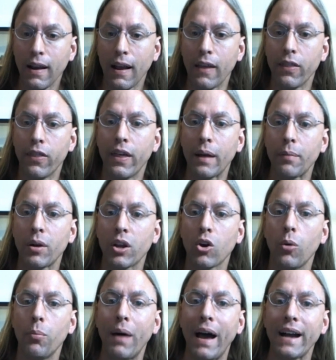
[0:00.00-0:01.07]
And then I'm going to
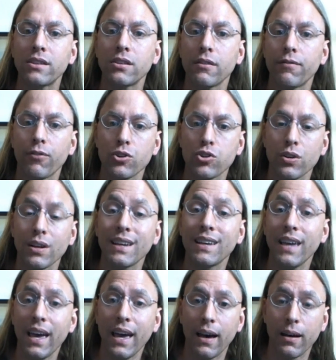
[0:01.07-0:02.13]
go back to the 1st string
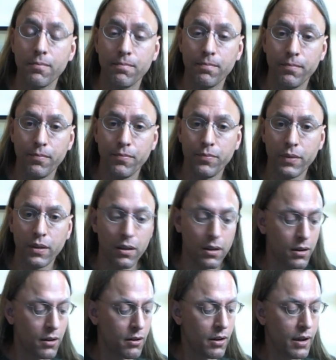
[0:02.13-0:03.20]
again.
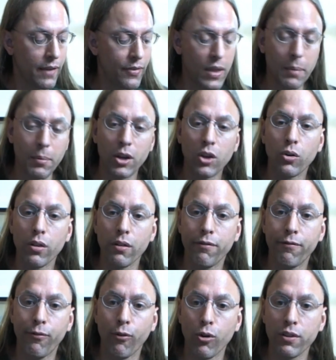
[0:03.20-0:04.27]
Then I'm going to go to the
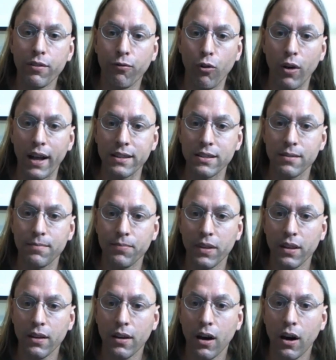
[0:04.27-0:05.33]
4th fret
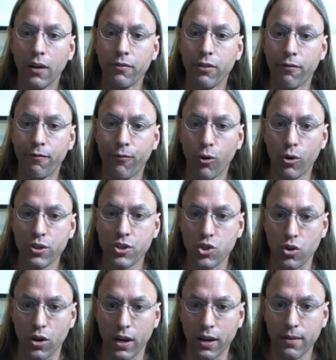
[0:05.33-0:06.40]
of the 4th
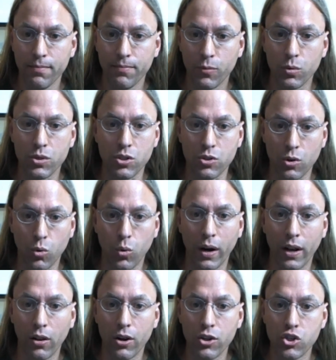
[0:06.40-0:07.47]
string, which is quite
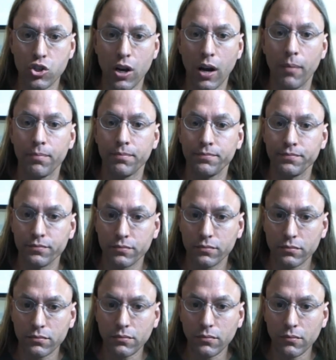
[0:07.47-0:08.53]
a large jump.
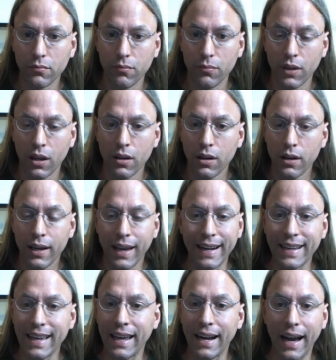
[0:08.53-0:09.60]
And
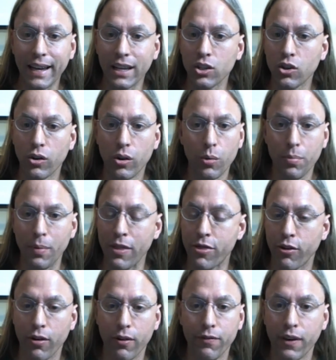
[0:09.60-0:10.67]
again, I could go there with my
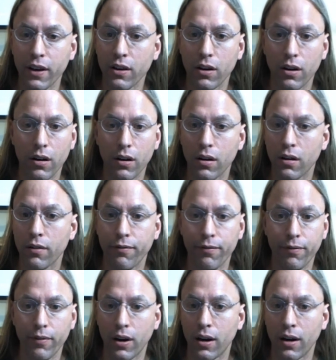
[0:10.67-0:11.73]
3rd finger,
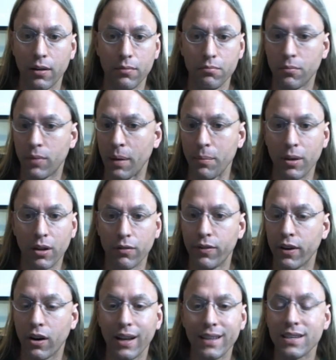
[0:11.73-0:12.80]
my middle
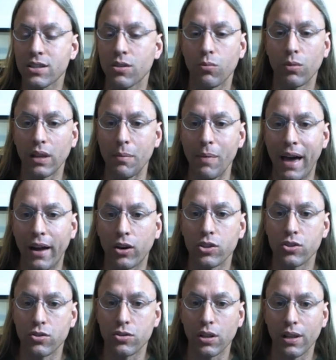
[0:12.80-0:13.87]
finger. It doesn't really matter because
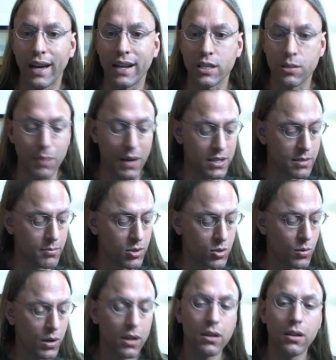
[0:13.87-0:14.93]
there's a lot of space in between.